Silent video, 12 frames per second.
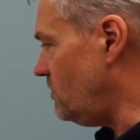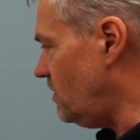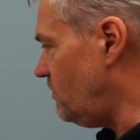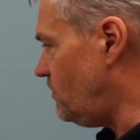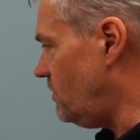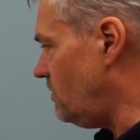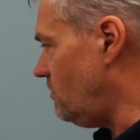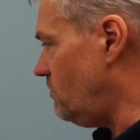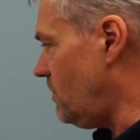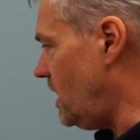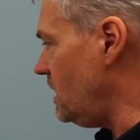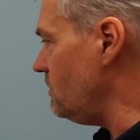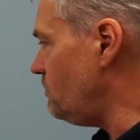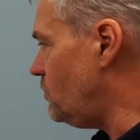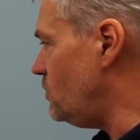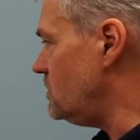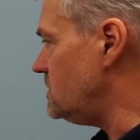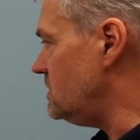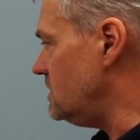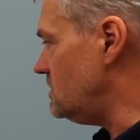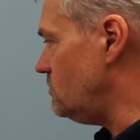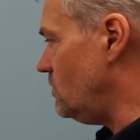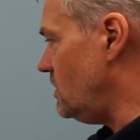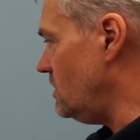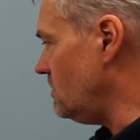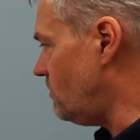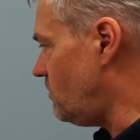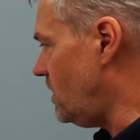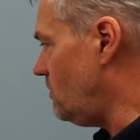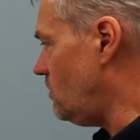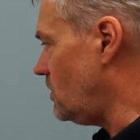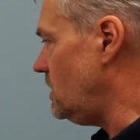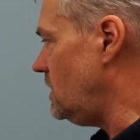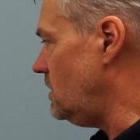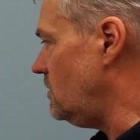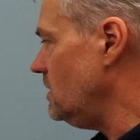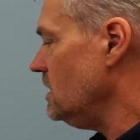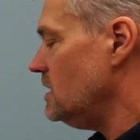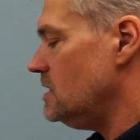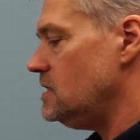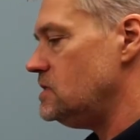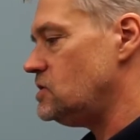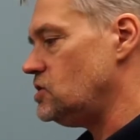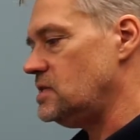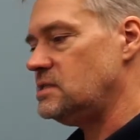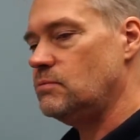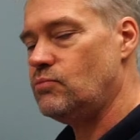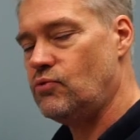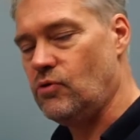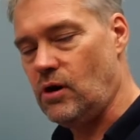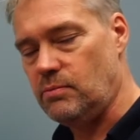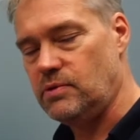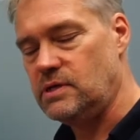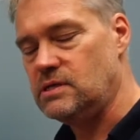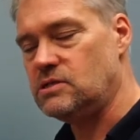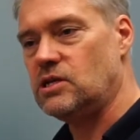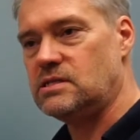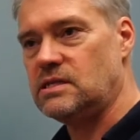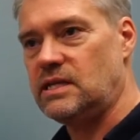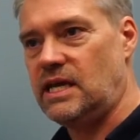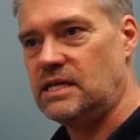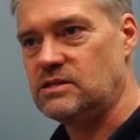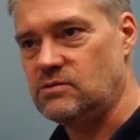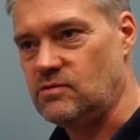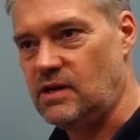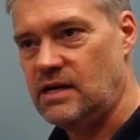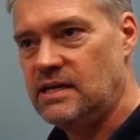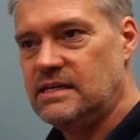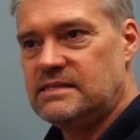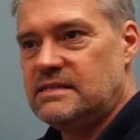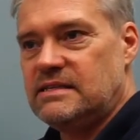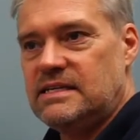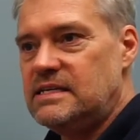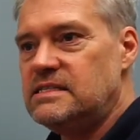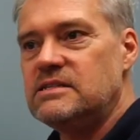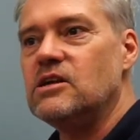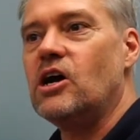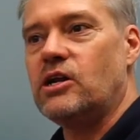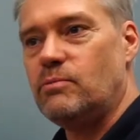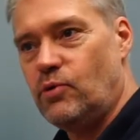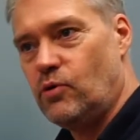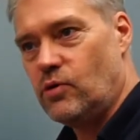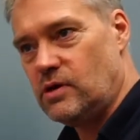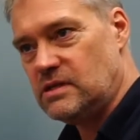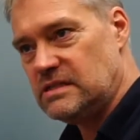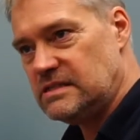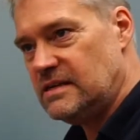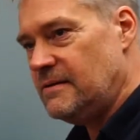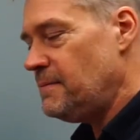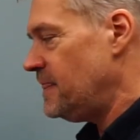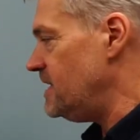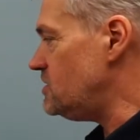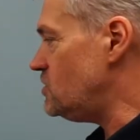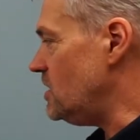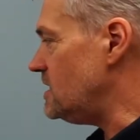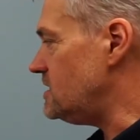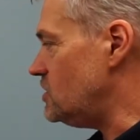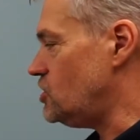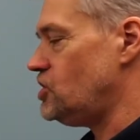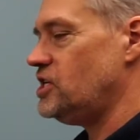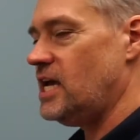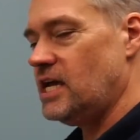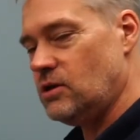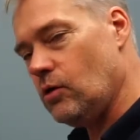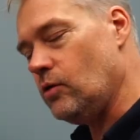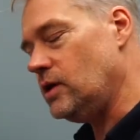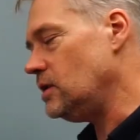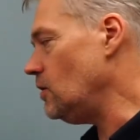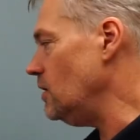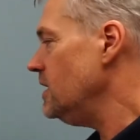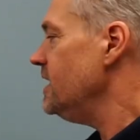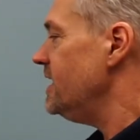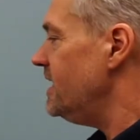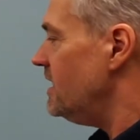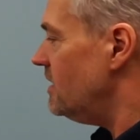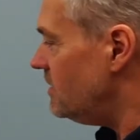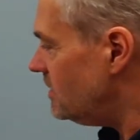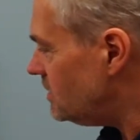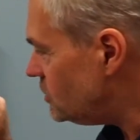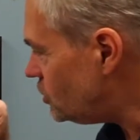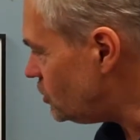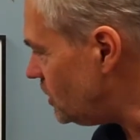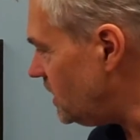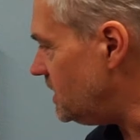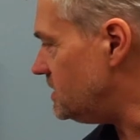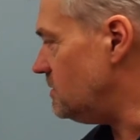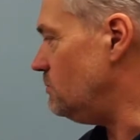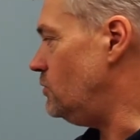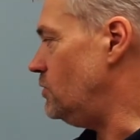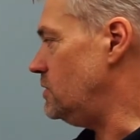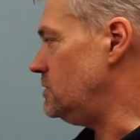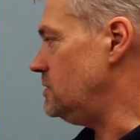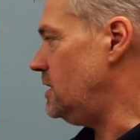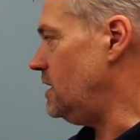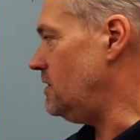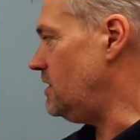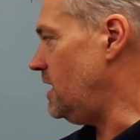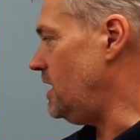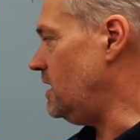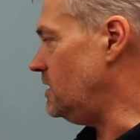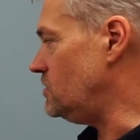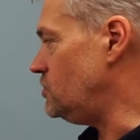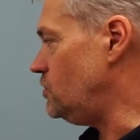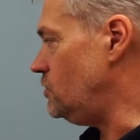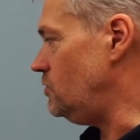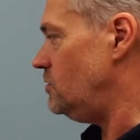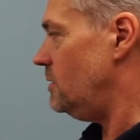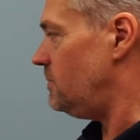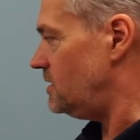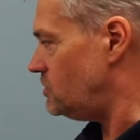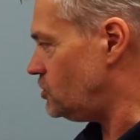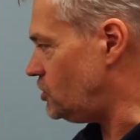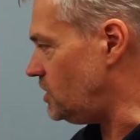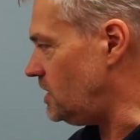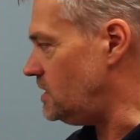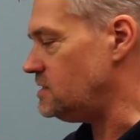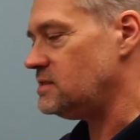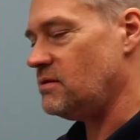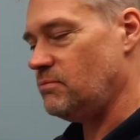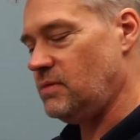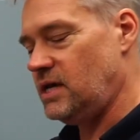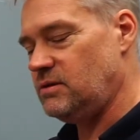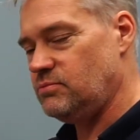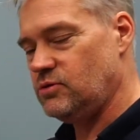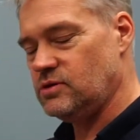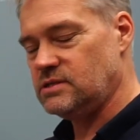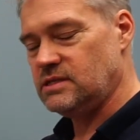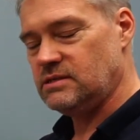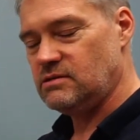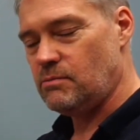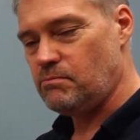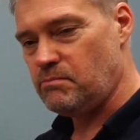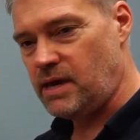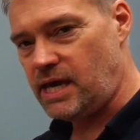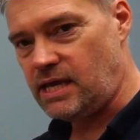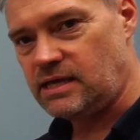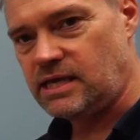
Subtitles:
if a male person is within the framework here, he's just a prop. He's just an extra. He's not important. He's just a shadow. You know, she is important, and they are too. But she is the main person, the main